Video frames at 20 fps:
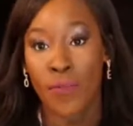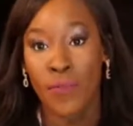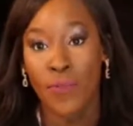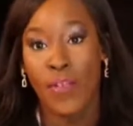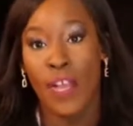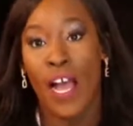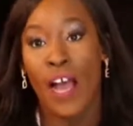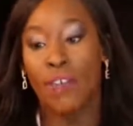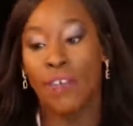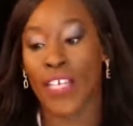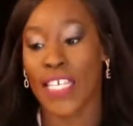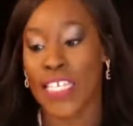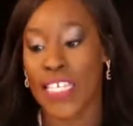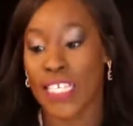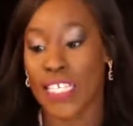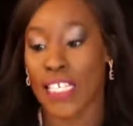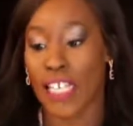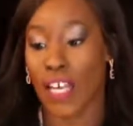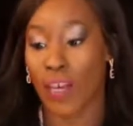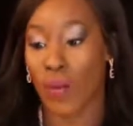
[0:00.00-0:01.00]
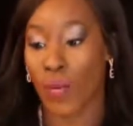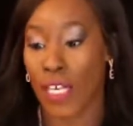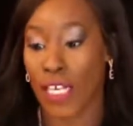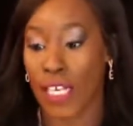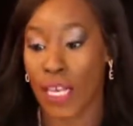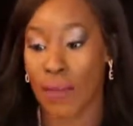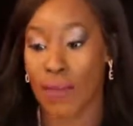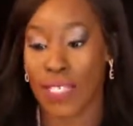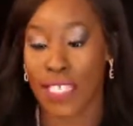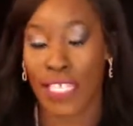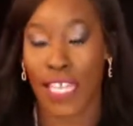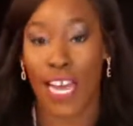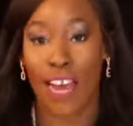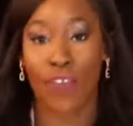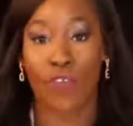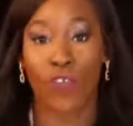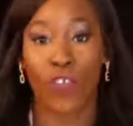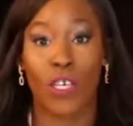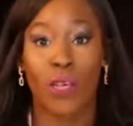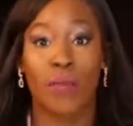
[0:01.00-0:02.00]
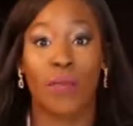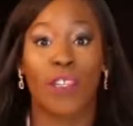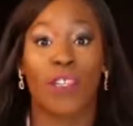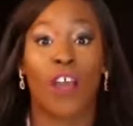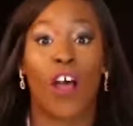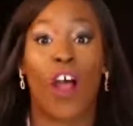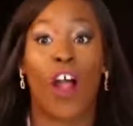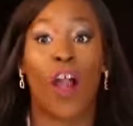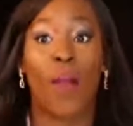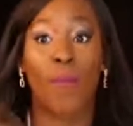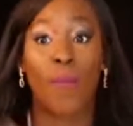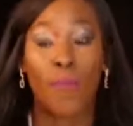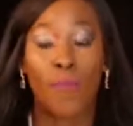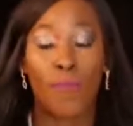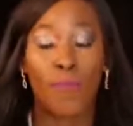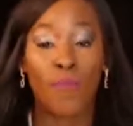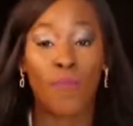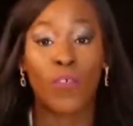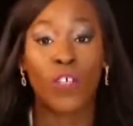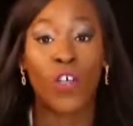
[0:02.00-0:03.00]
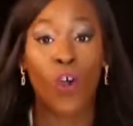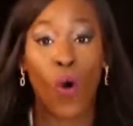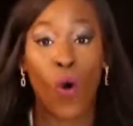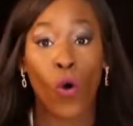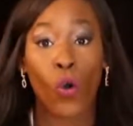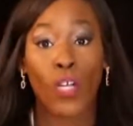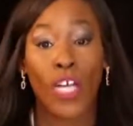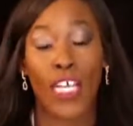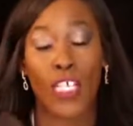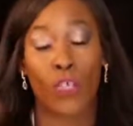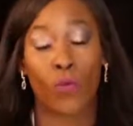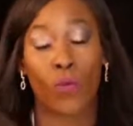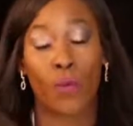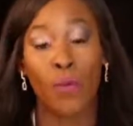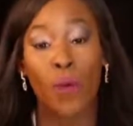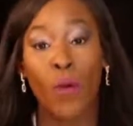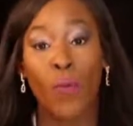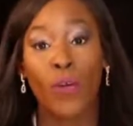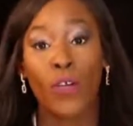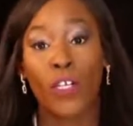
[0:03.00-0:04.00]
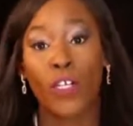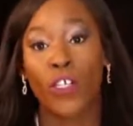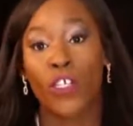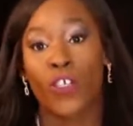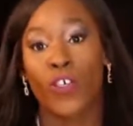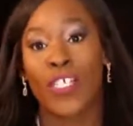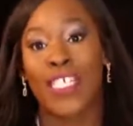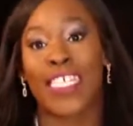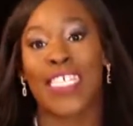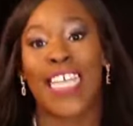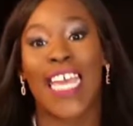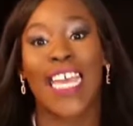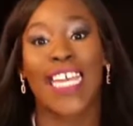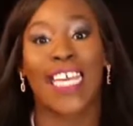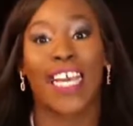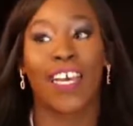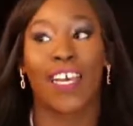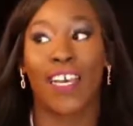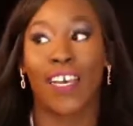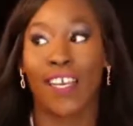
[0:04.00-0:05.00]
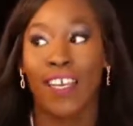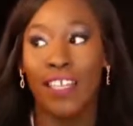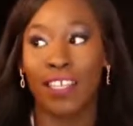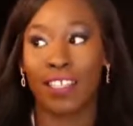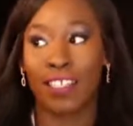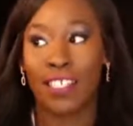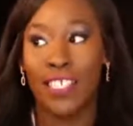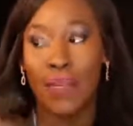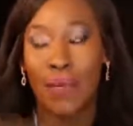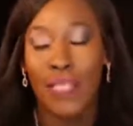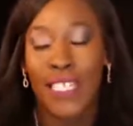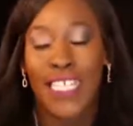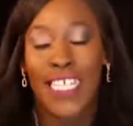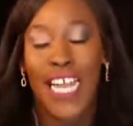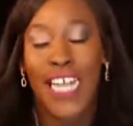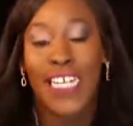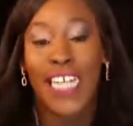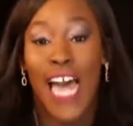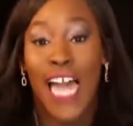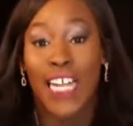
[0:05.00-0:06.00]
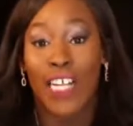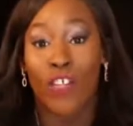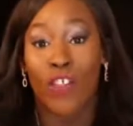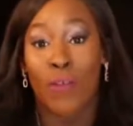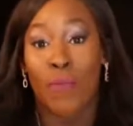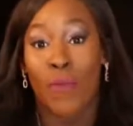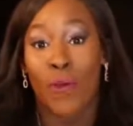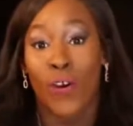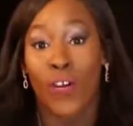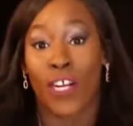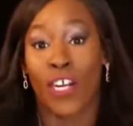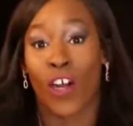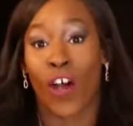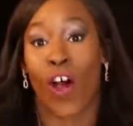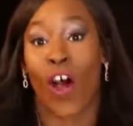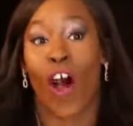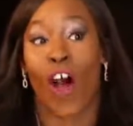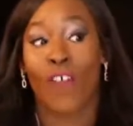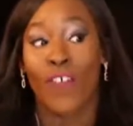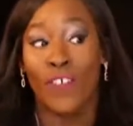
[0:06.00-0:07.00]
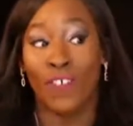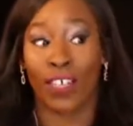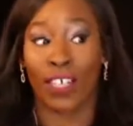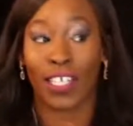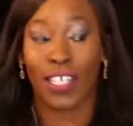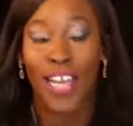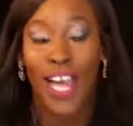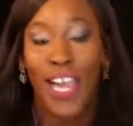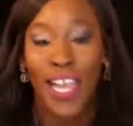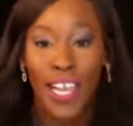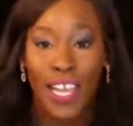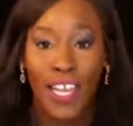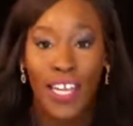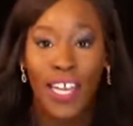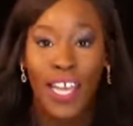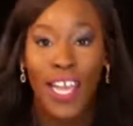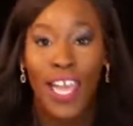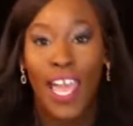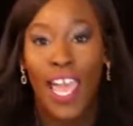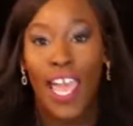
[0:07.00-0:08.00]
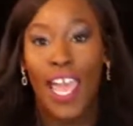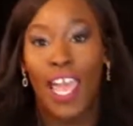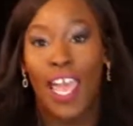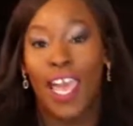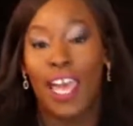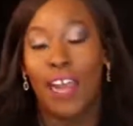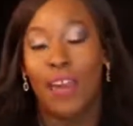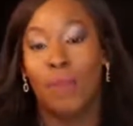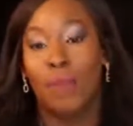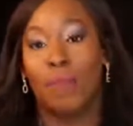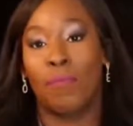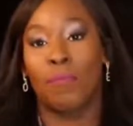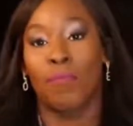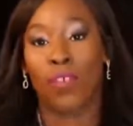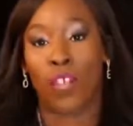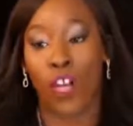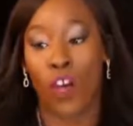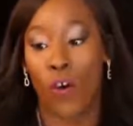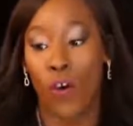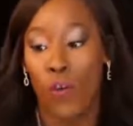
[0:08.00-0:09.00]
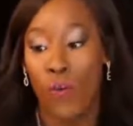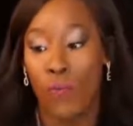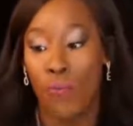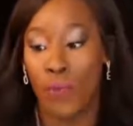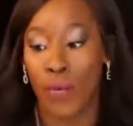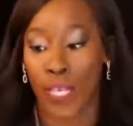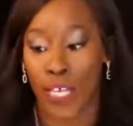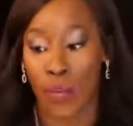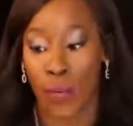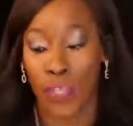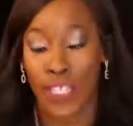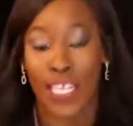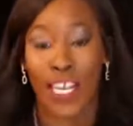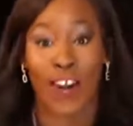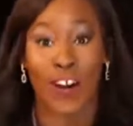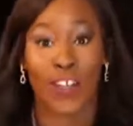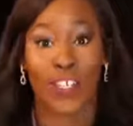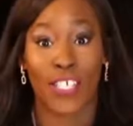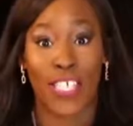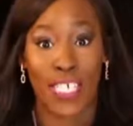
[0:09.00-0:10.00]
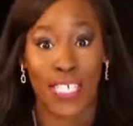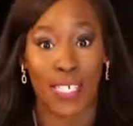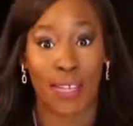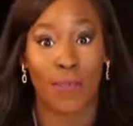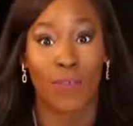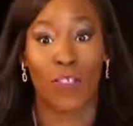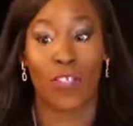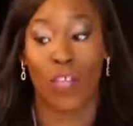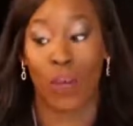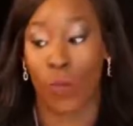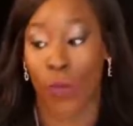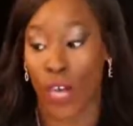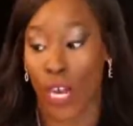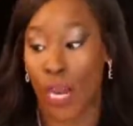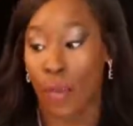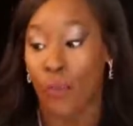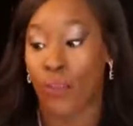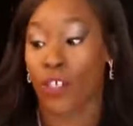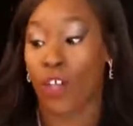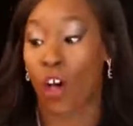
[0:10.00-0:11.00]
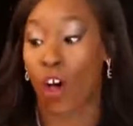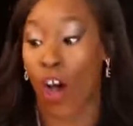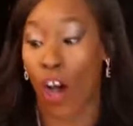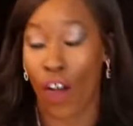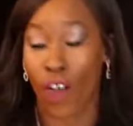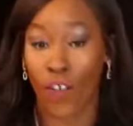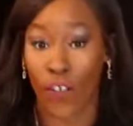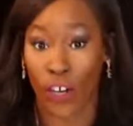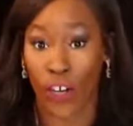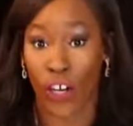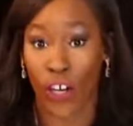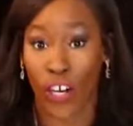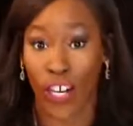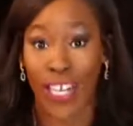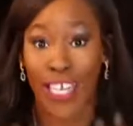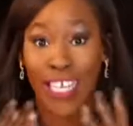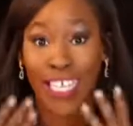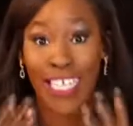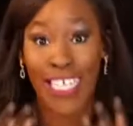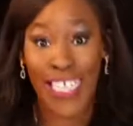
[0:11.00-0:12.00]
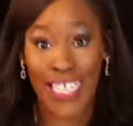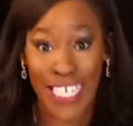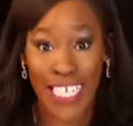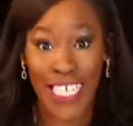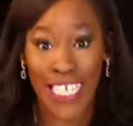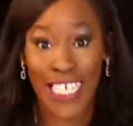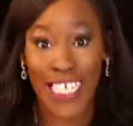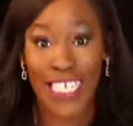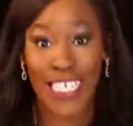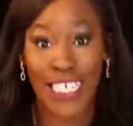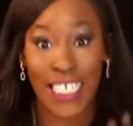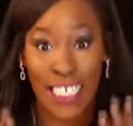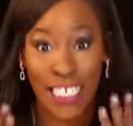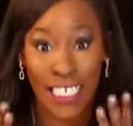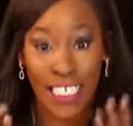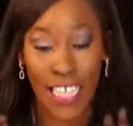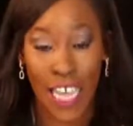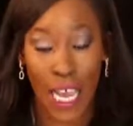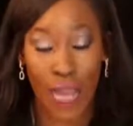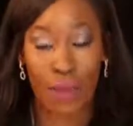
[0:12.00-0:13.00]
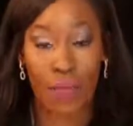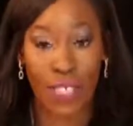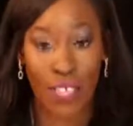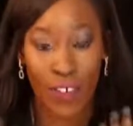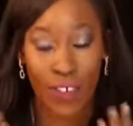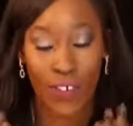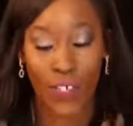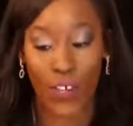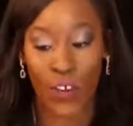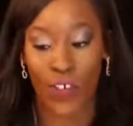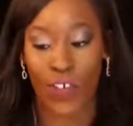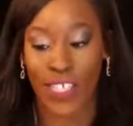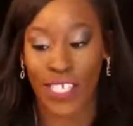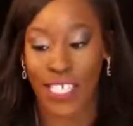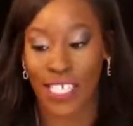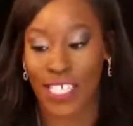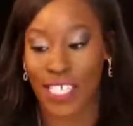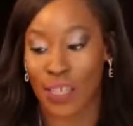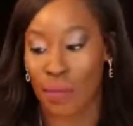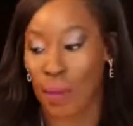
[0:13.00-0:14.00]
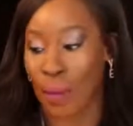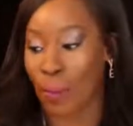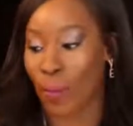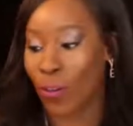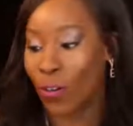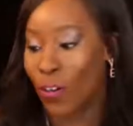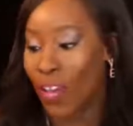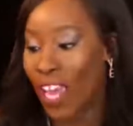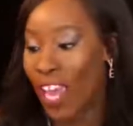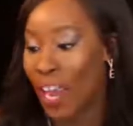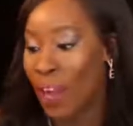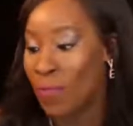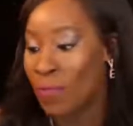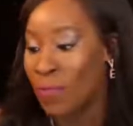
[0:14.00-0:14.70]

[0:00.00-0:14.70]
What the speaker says: obviously, when it comes to live stream, our goal as a remote producer is to take some of the technology burden off of the client and, put it within our system so that we're able to offer these types of services to people. Okay.